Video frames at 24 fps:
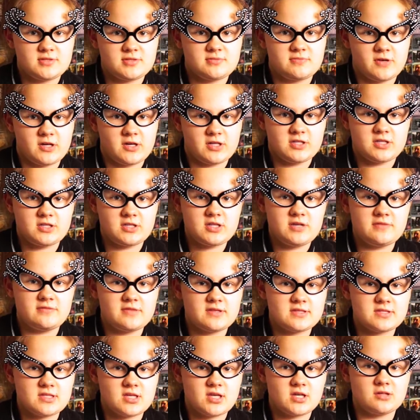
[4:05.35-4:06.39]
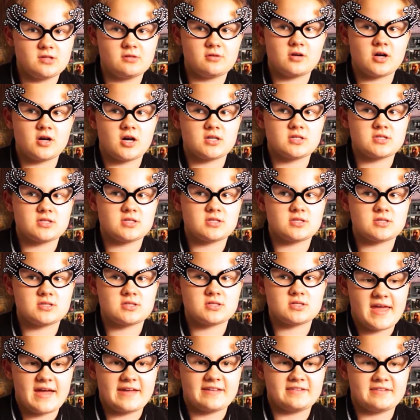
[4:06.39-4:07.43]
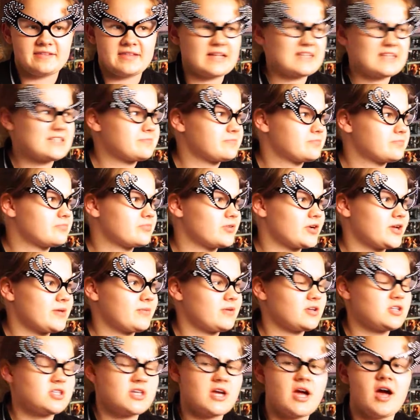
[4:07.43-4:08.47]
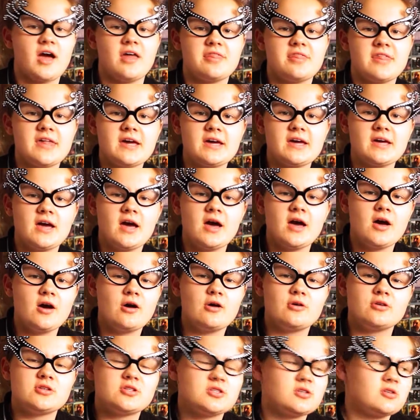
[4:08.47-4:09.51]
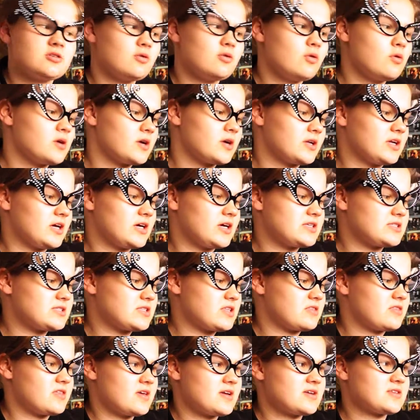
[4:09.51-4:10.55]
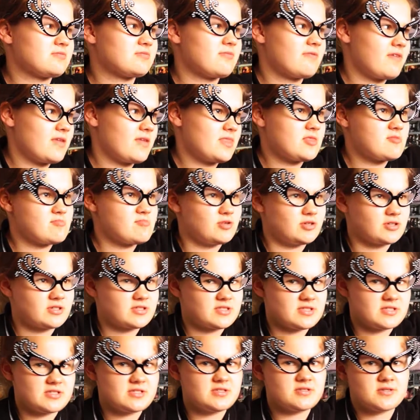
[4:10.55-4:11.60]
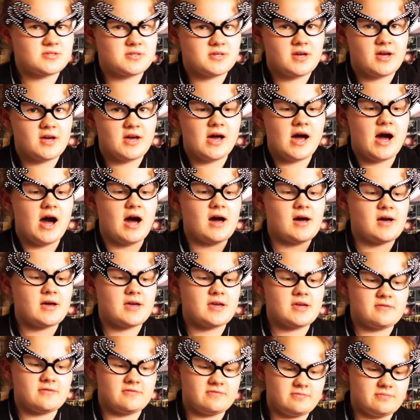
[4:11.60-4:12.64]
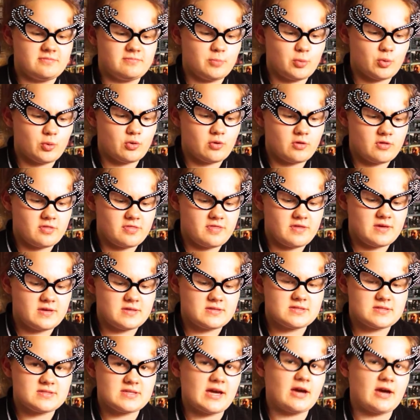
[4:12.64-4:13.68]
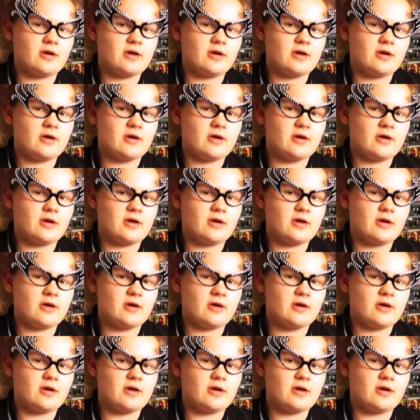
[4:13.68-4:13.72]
for underneath the circle cutters, and that's pretty much it, I think. To organise the things within the boxes, I've bought this set